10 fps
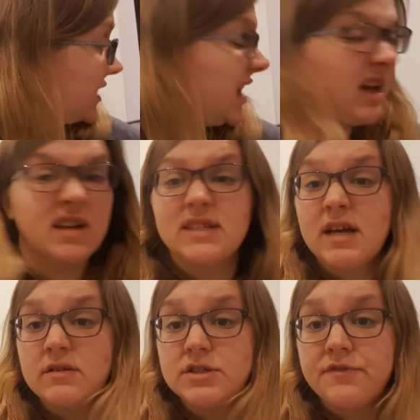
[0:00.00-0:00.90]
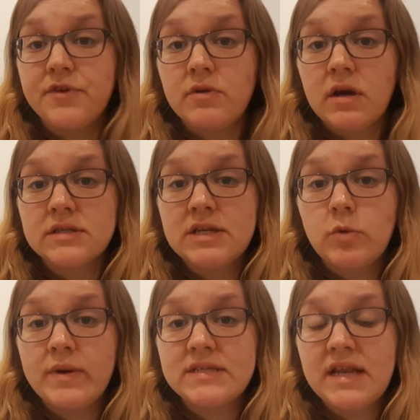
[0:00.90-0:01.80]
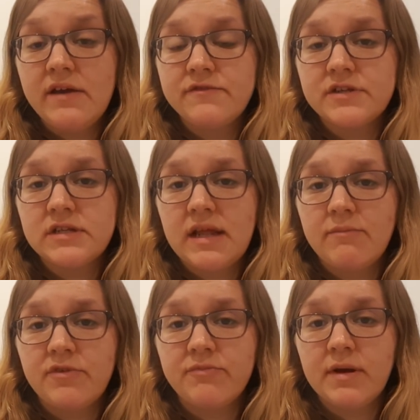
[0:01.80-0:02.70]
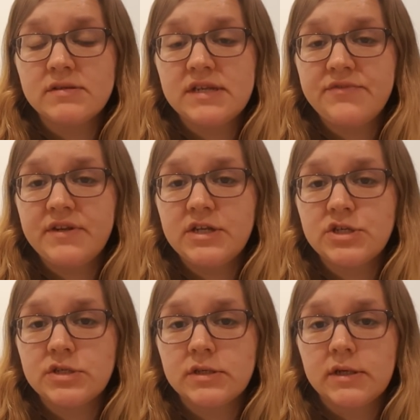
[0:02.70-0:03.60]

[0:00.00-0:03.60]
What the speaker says: Yeah, so just a few last little bits left, and then we've mostly finished